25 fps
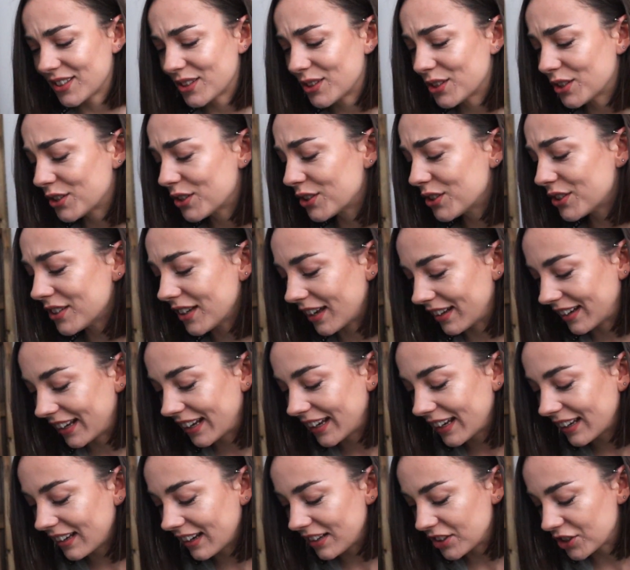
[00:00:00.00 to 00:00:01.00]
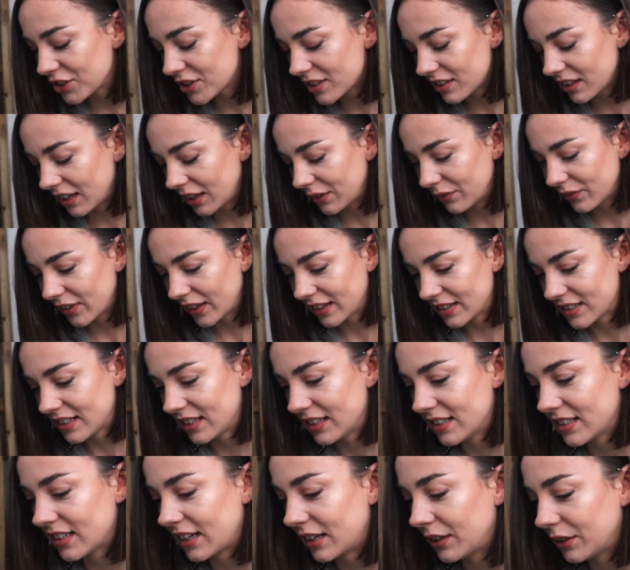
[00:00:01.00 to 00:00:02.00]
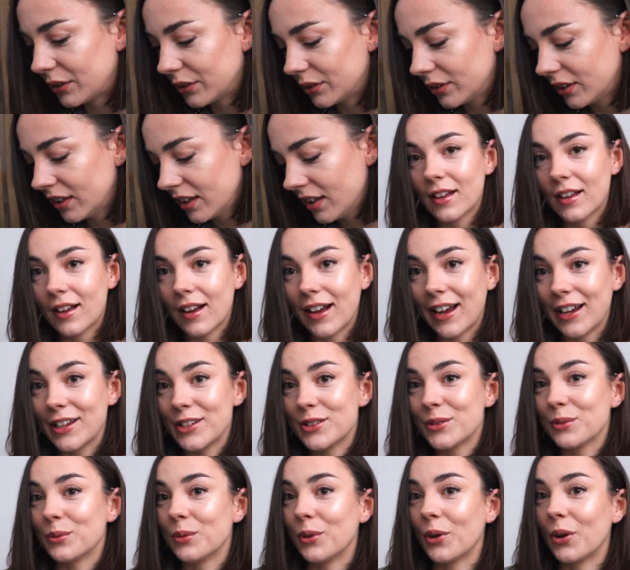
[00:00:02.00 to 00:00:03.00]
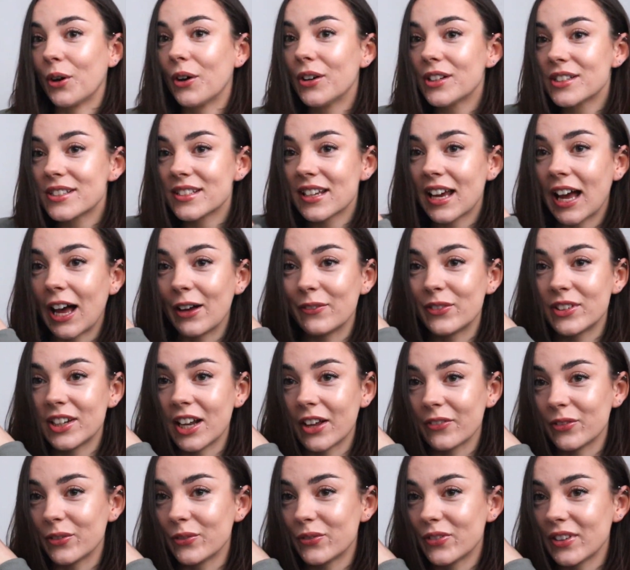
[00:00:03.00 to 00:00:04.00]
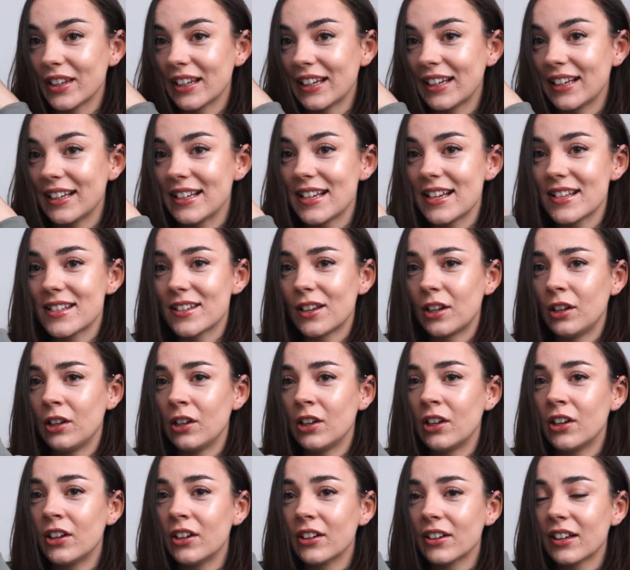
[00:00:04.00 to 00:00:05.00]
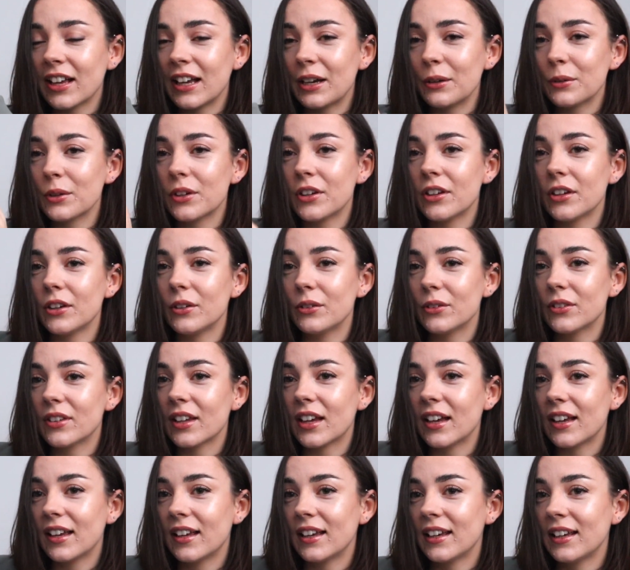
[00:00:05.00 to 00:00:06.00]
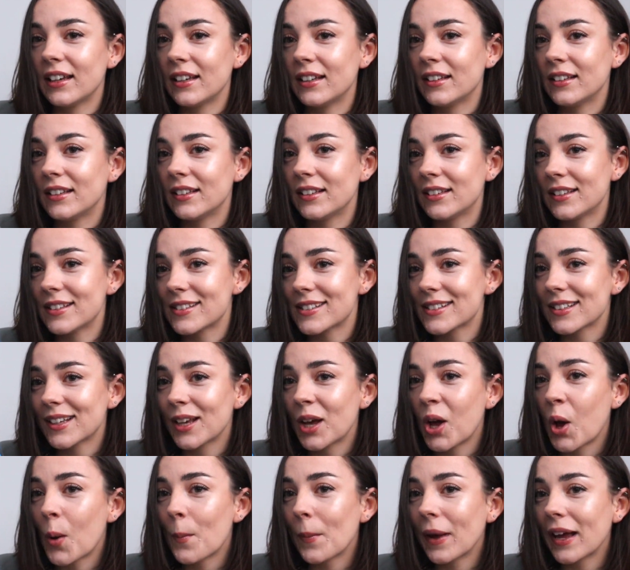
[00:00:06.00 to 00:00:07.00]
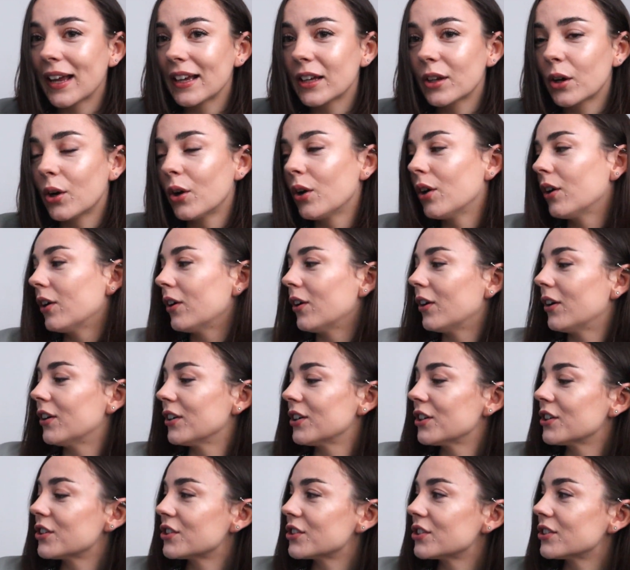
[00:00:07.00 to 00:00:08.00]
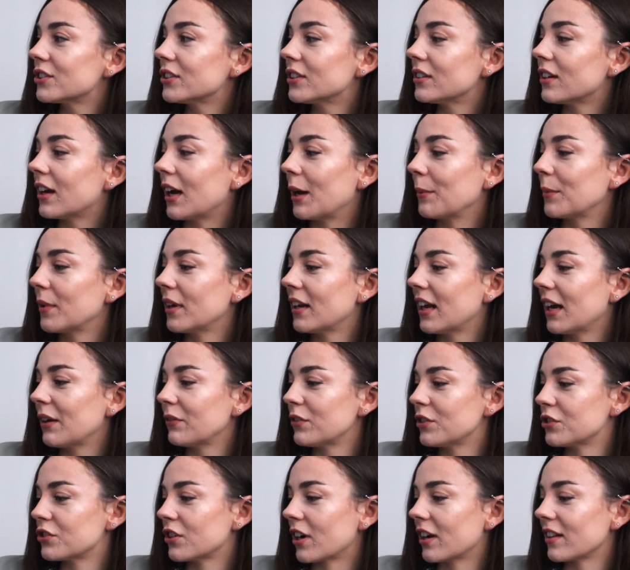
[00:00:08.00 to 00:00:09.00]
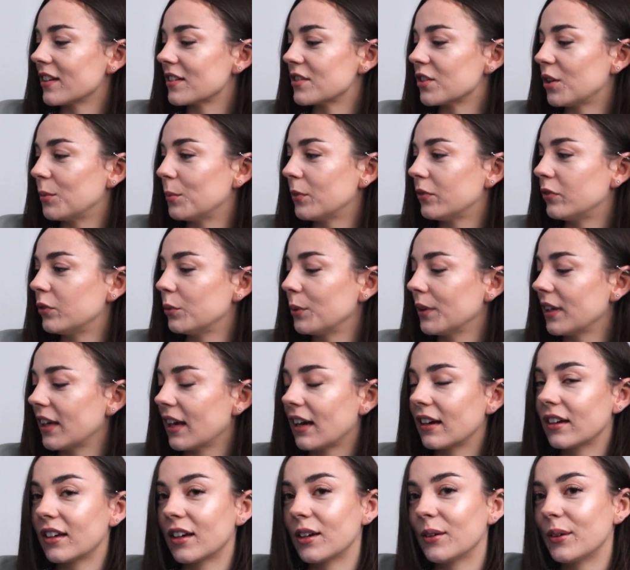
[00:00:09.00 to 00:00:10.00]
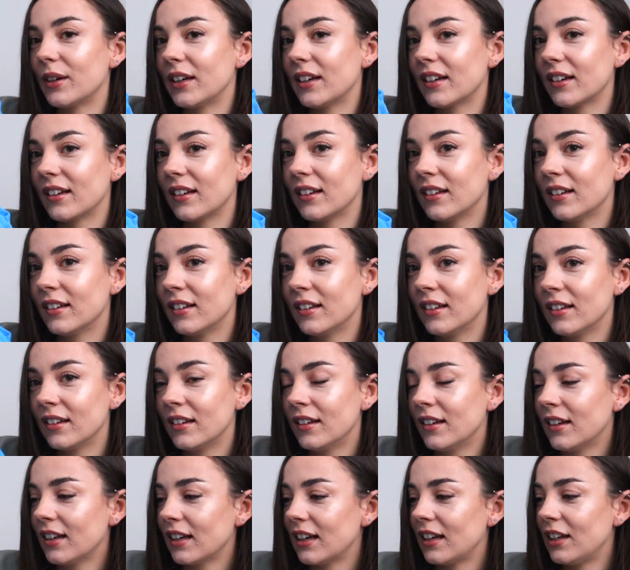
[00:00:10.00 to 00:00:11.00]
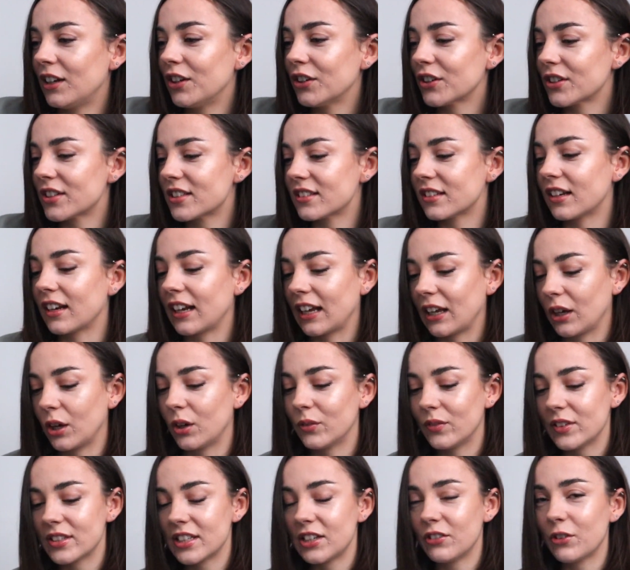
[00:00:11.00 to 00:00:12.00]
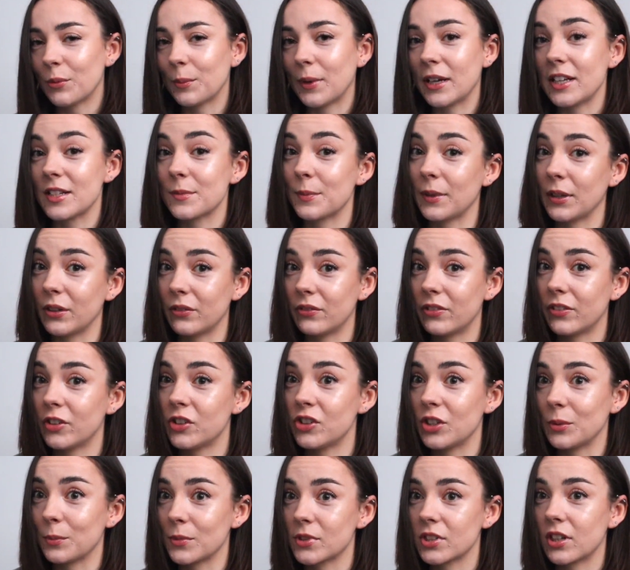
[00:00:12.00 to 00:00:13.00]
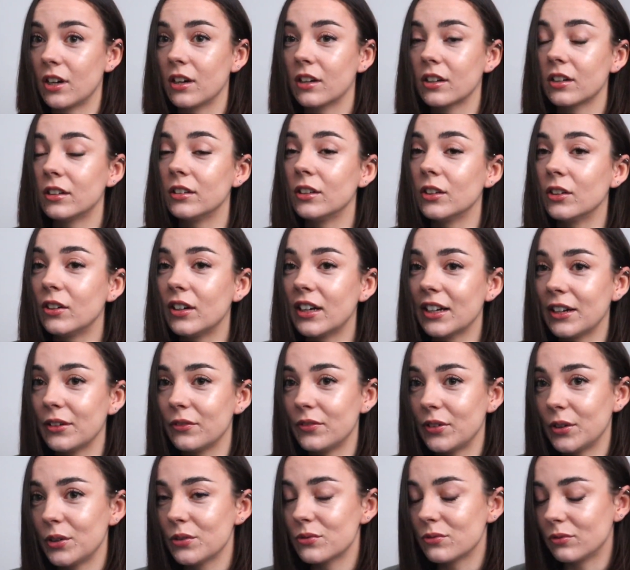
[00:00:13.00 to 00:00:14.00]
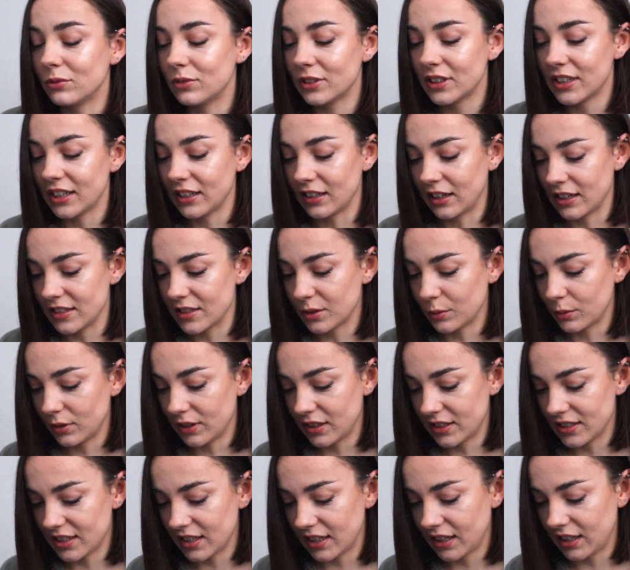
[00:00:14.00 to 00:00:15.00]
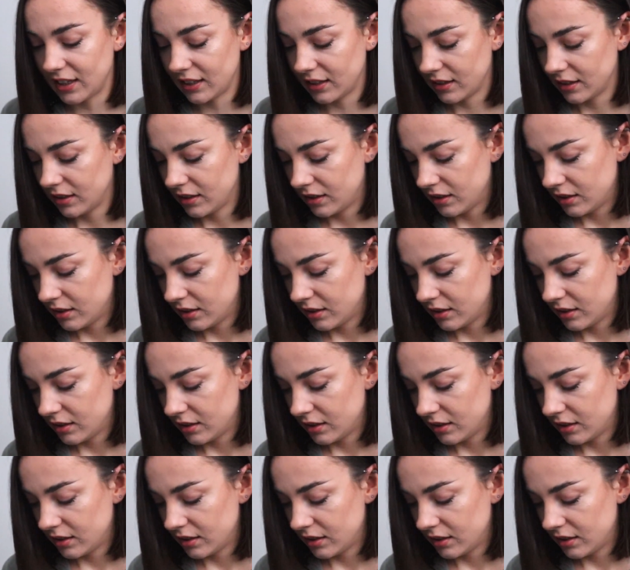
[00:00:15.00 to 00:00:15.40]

stunning. I just love that detail. I do not have enough of these. Look how cute that is. Oh my gosh. I'm gonna have to try this on before we get going. It looks stunning. Obviously reminds me of Gymshark a lot, and it feels really nice quality.